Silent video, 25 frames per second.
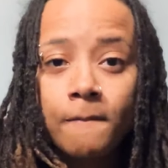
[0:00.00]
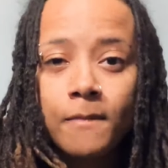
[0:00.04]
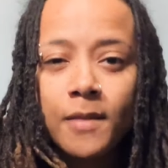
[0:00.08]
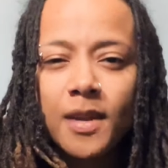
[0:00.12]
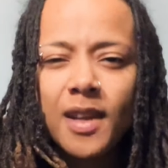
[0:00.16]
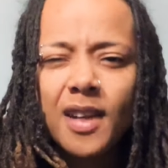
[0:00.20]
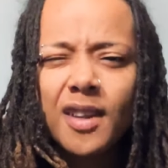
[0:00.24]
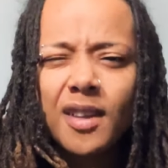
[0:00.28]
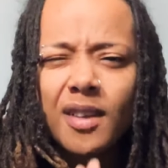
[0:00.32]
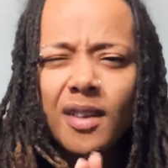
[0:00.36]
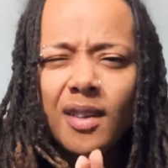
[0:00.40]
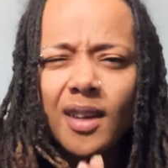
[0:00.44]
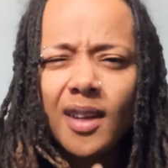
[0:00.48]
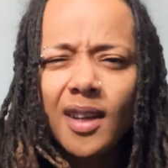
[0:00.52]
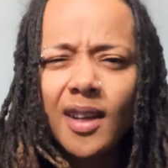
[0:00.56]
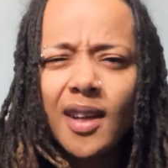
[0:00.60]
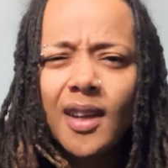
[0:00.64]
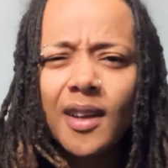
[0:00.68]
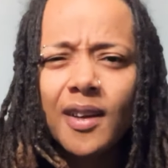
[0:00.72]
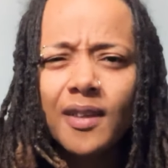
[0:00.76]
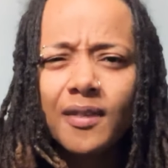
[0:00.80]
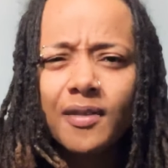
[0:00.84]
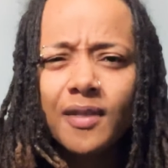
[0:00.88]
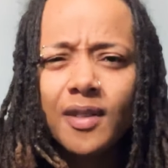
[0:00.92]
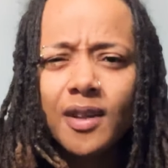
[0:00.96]
and your
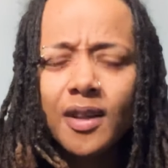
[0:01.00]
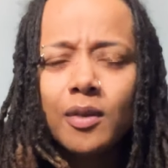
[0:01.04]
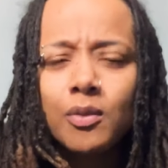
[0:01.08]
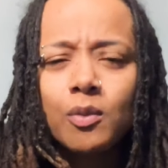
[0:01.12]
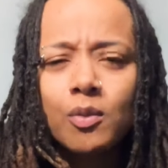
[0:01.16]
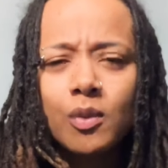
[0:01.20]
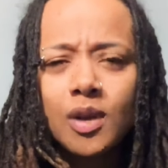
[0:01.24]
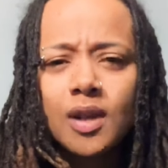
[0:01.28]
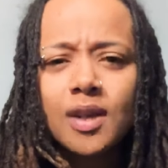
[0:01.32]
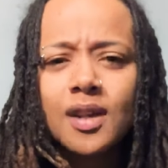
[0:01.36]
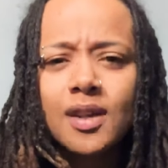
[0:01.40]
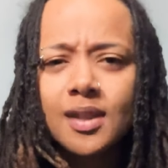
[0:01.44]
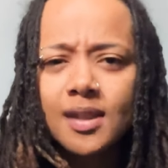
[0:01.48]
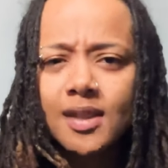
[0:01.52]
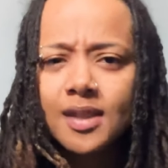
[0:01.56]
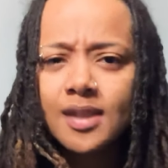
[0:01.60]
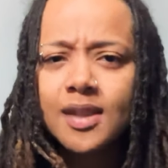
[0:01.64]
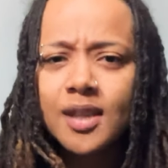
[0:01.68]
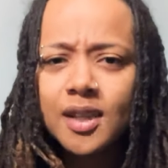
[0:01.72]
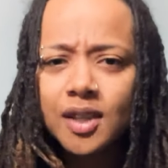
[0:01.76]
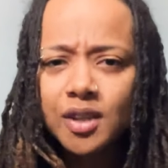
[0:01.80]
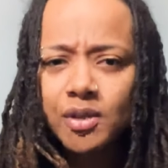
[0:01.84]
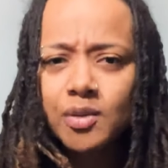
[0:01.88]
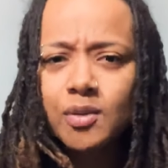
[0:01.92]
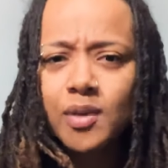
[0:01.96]
gift and what it is
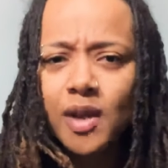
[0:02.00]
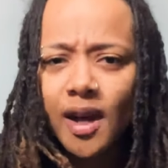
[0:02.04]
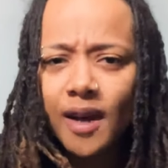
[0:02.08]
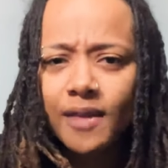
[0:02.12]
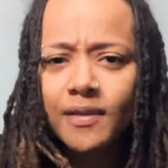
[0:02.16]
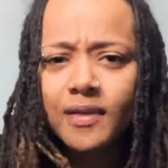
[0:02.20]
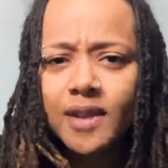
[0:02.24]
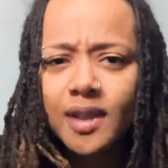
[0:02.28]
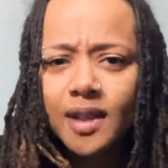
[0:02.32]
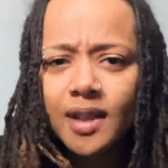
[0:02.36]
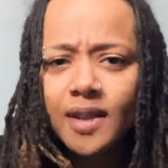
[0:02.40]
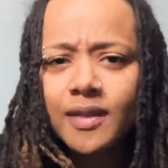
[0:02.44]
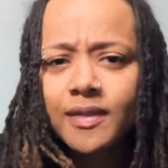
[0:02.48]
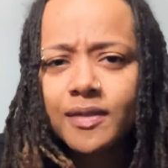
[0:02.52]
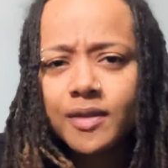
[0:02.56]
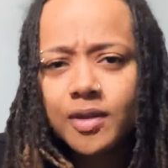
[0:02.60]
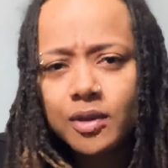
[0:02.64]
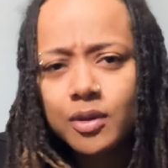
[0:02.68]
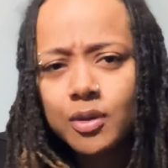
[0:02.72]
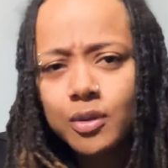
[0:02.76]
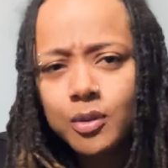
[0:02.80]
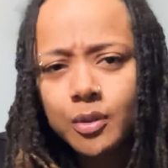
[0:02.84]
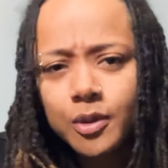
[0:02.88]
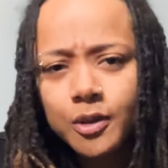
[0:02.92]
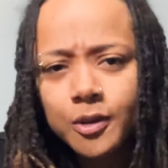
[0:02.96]
that you have to give to
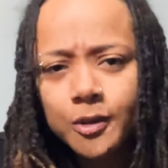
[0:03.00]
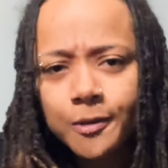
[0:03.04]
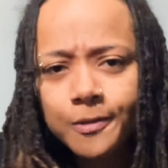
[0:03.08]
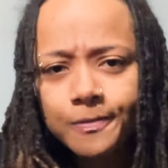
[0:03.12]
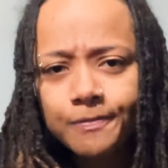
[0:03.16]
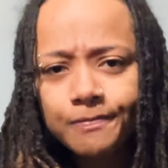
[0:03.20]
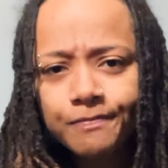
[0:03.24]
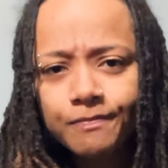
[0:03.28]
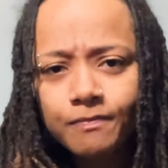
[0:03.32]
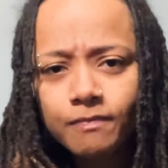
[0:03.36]
the world.